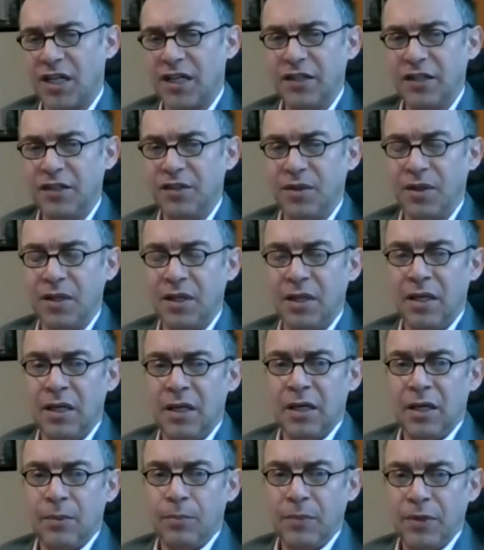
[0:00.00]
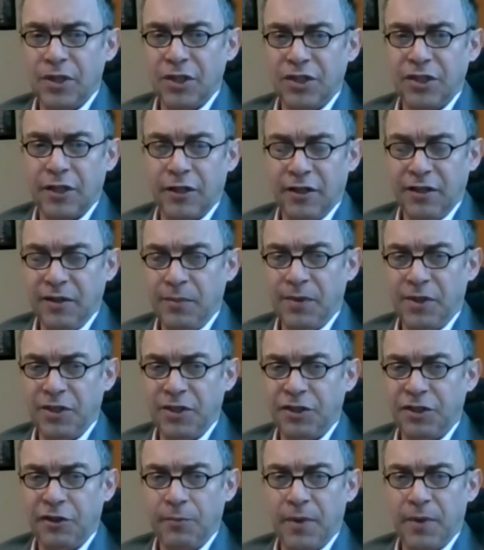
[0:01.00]
China's military and the
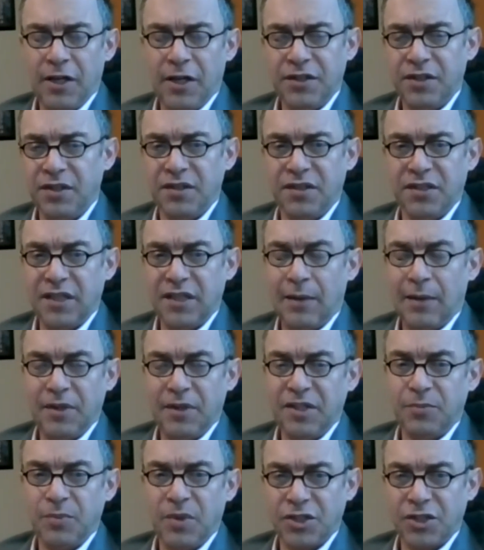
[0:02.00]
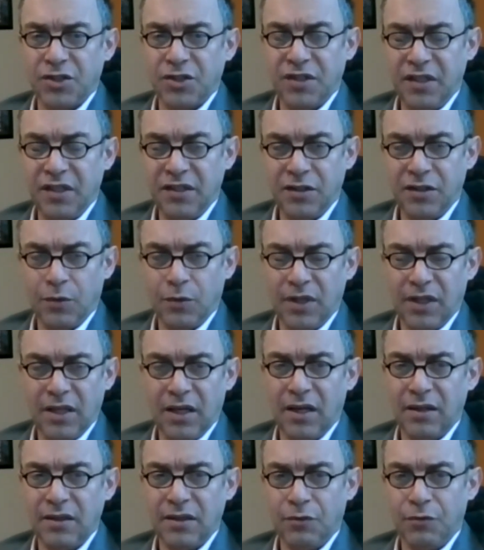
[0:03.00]
military balance is not my specialty, so
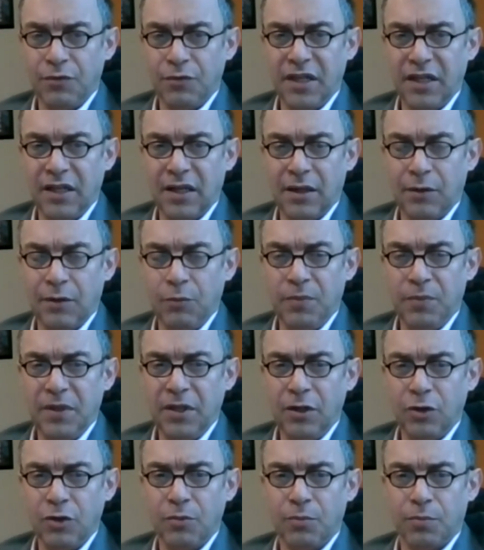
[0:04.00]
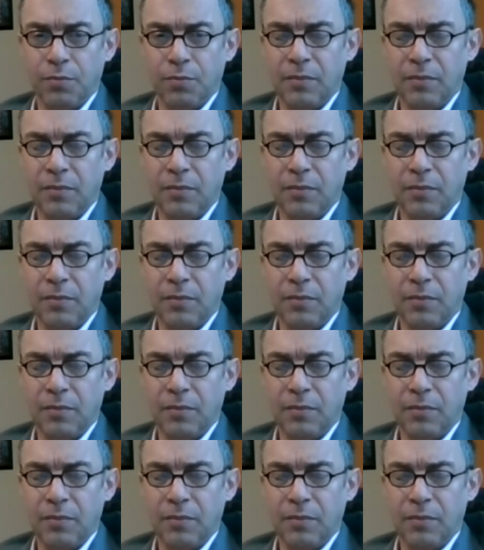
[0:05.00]
I don't think I would be